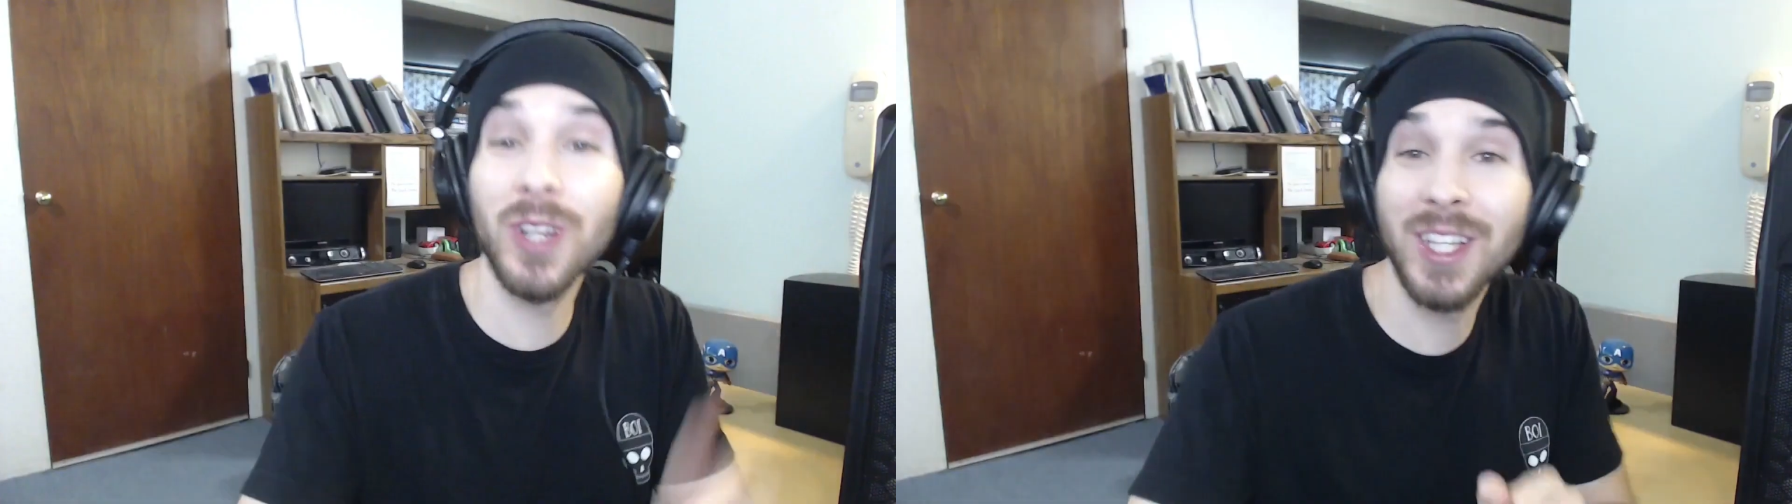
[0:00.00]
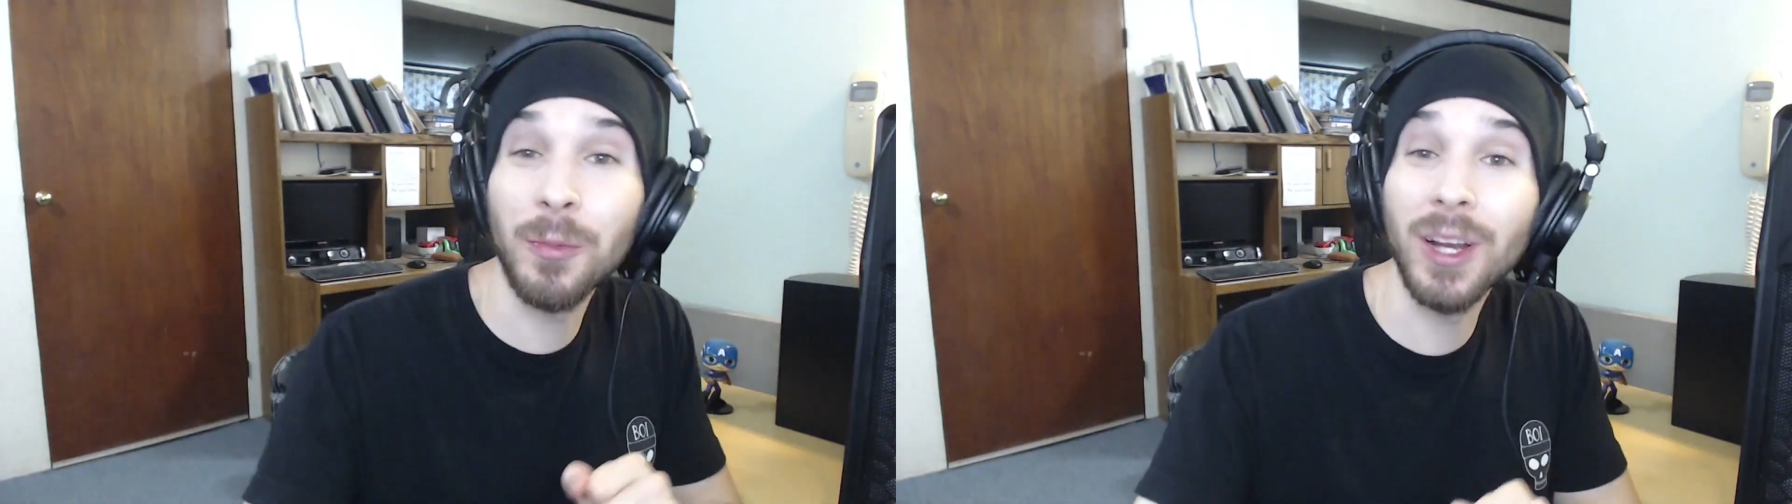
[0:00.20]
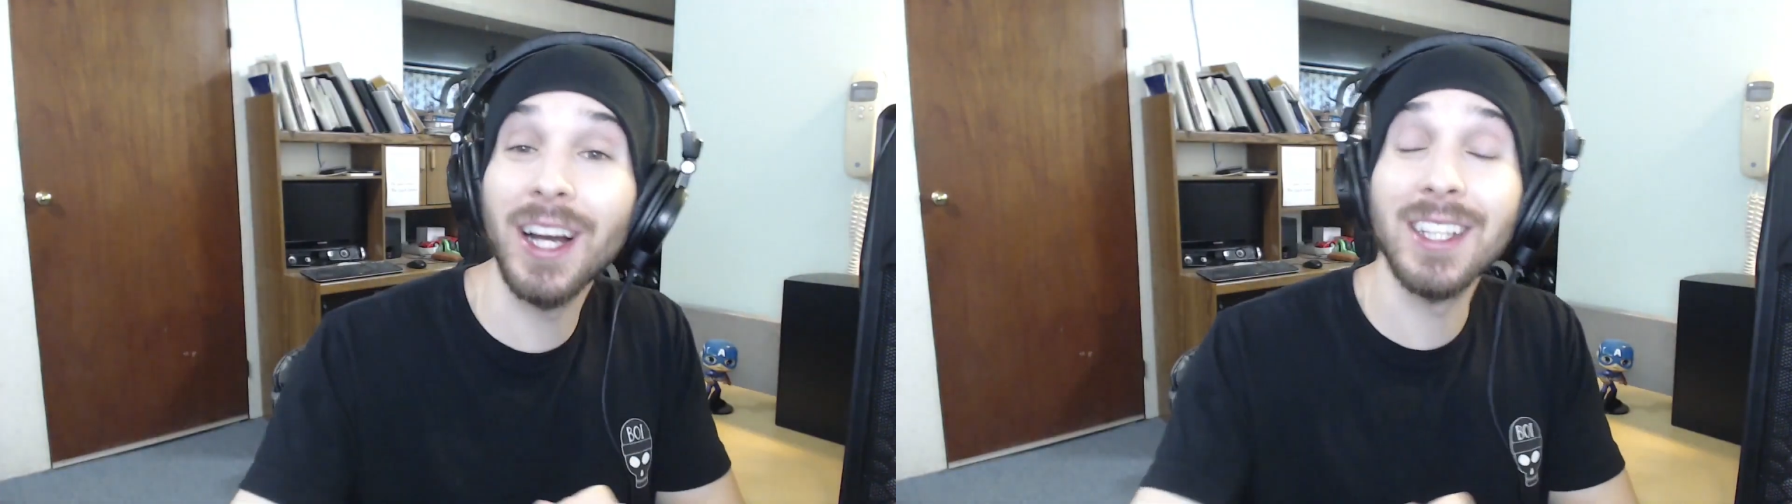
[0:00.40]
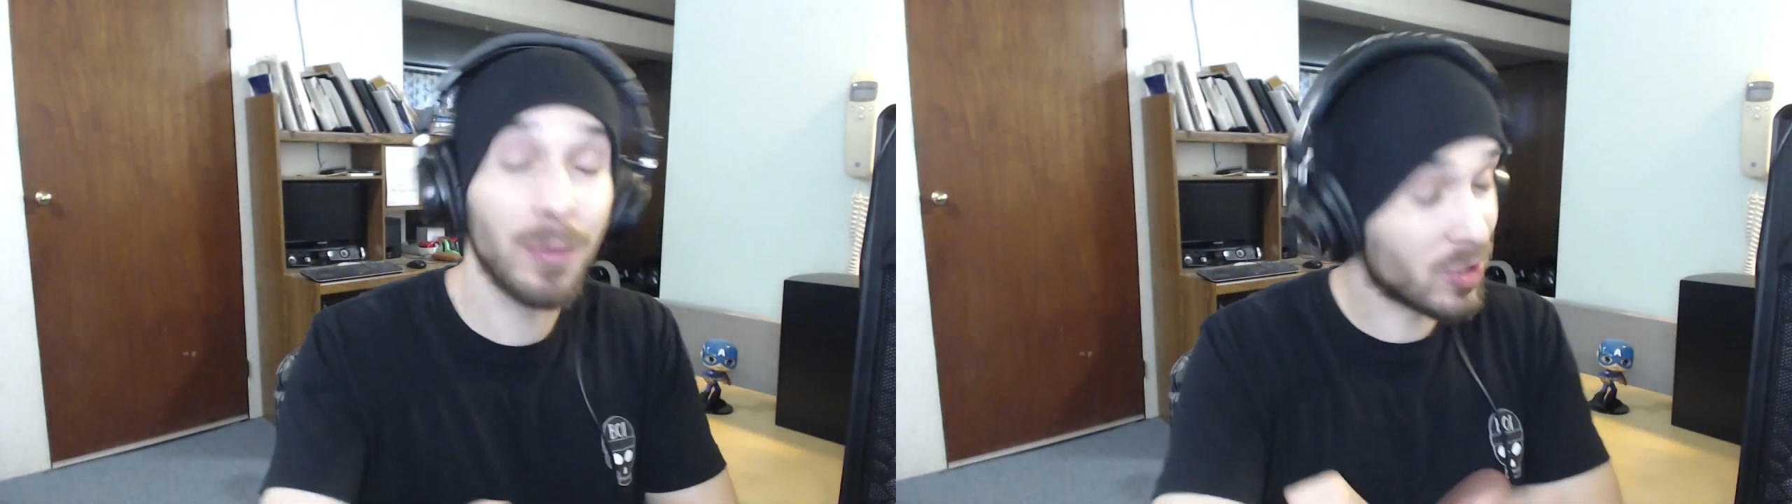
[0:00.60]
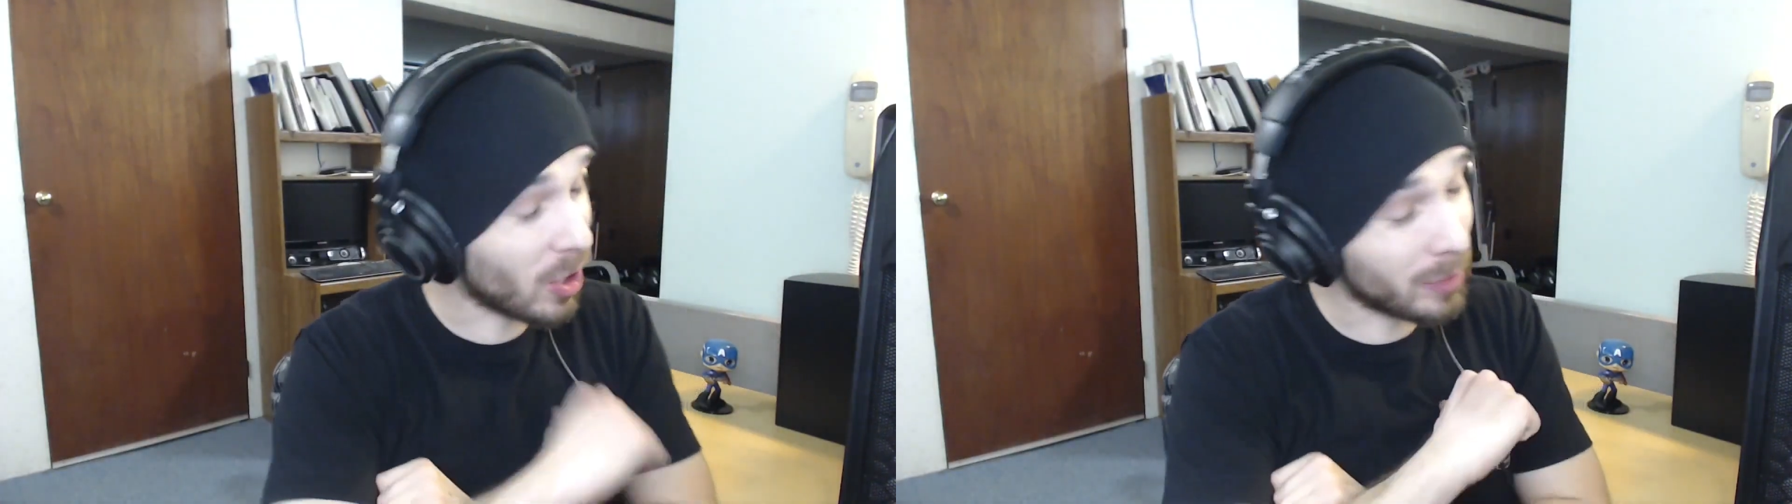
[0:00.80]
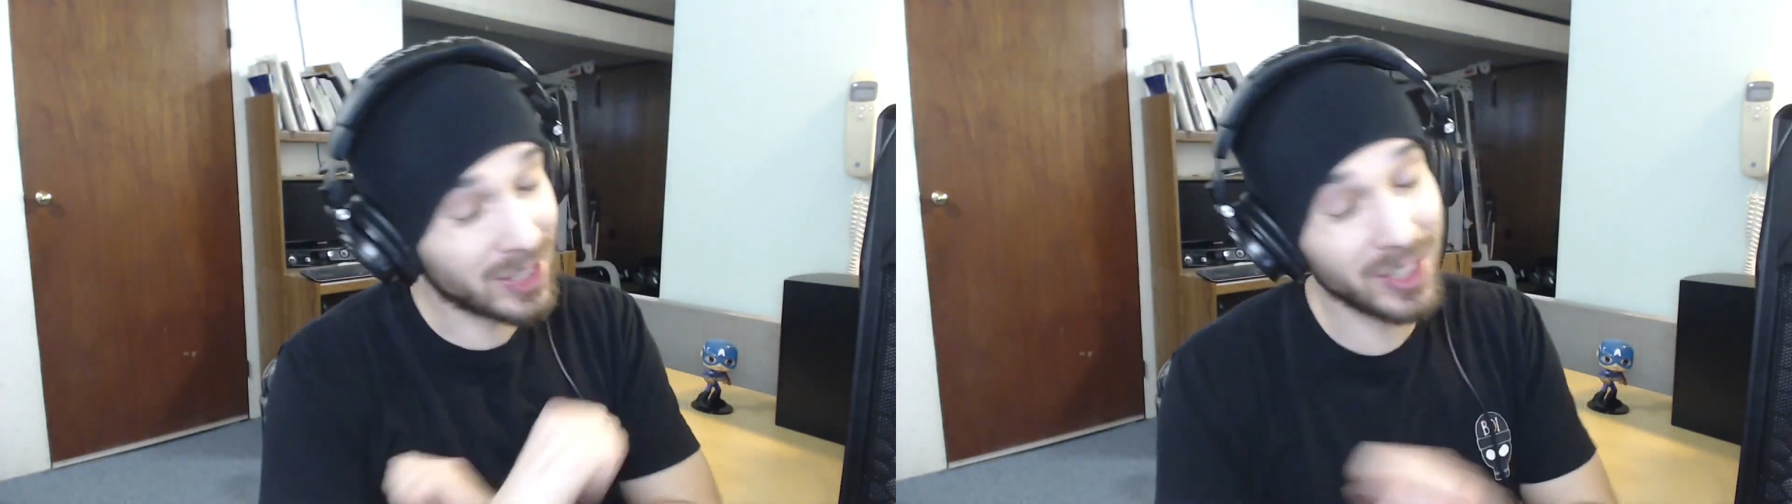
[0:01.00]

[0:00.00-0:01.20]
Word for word: What is up, you guys? I'm Charmix,